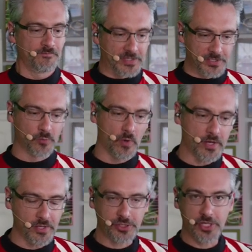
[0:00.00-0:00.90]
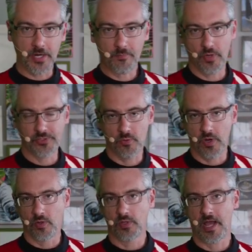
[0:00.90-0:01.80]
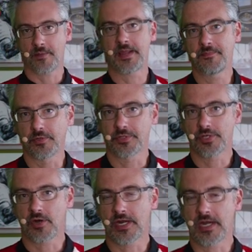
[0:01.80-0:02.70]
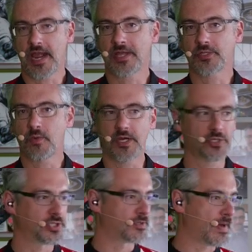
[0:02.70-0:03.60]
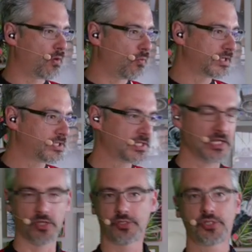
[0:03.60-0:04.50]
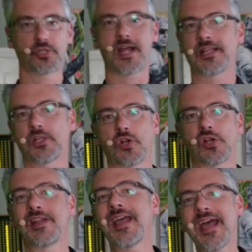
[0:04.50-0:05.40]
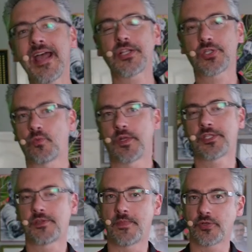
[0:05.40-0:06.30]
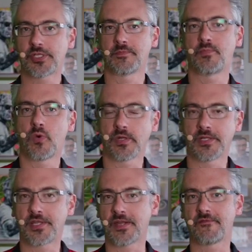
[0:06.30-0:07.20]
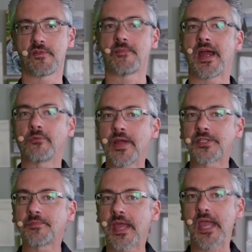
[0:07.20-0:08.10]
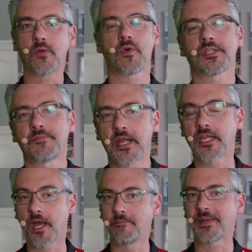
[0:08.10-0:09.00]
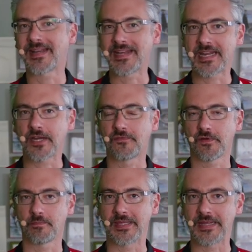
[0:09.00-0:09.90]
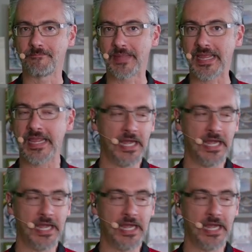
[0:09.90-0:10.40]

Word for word: This is one of those checkpoints where a whole lot of people are starting to ask questions about what skills should I learn next? What's the most important thing for my resume? What does my company need from the, me?